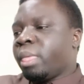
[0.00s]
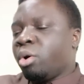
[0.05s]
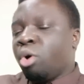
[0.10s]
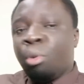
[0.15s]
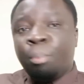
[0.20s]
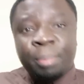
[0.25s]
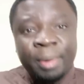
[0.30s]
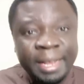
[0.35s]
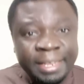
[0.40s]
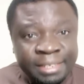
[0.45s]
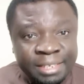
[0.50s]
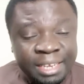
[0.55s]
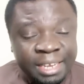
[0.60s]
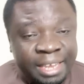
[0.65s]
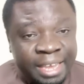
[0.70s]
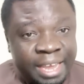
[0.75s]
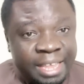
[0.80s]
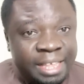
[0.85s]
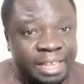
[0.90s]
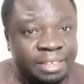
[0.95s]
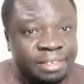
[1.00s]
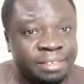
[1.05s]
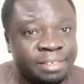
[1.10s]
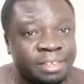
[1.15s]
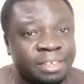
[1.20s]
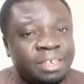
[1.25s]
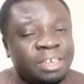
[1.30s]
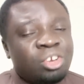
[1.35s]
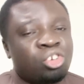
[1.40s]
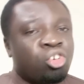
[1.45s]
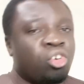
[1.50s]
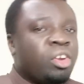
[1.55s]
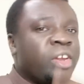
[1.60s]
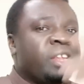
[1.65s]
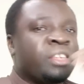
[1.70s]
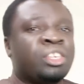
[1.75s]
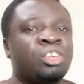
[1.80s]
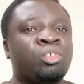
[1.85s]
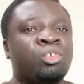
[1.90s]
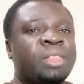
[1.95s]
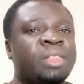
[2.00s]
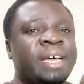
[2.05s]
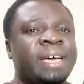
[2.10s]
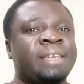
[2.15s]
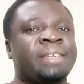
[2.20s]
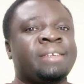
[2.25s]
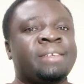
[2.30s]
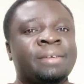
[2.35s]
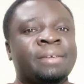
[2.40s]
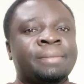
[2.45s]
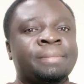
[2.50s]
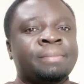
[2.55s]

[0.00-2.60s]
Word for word: oppressing Kenyans. Don't listen to that.